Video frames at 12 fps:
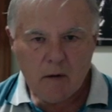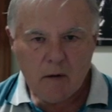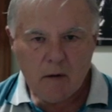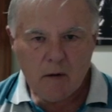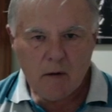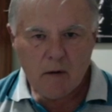
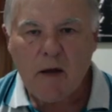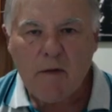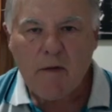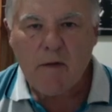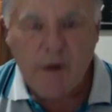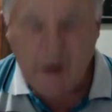G'day,
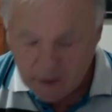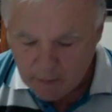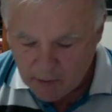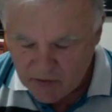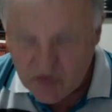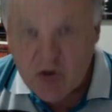Fide
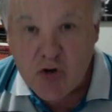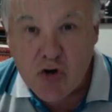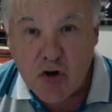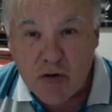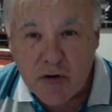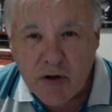Master
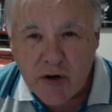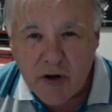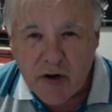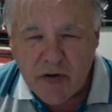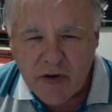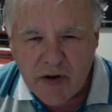John
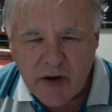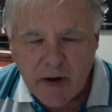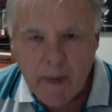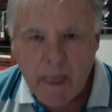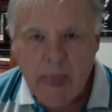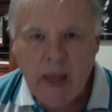Curtis here,
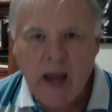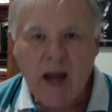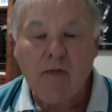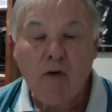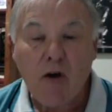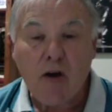and
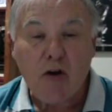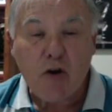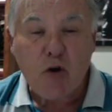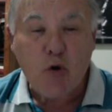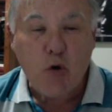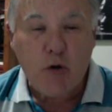have I got a
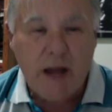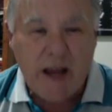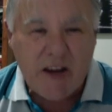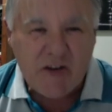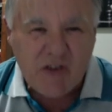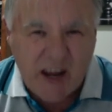good
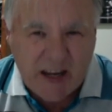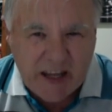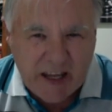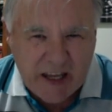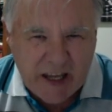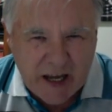
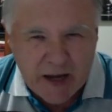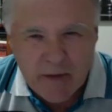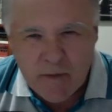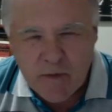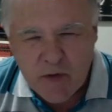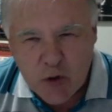attacking game
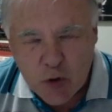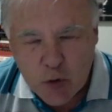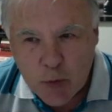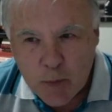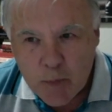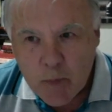for
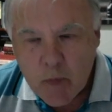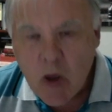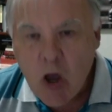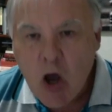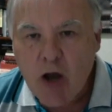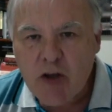you?
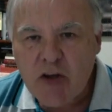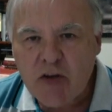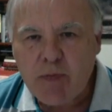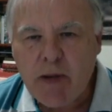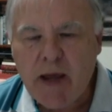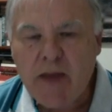I just
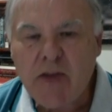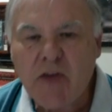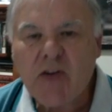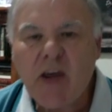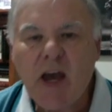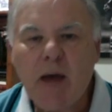played this
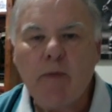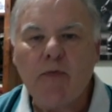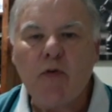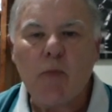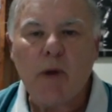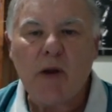game a
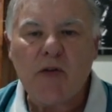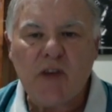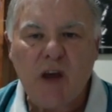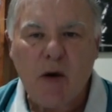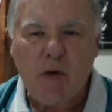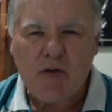few minutes
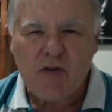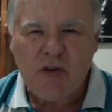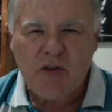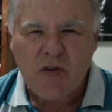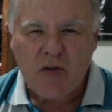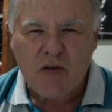ago on
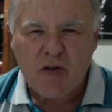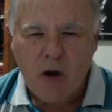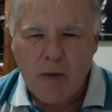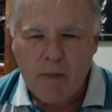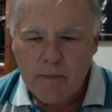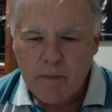chess.com,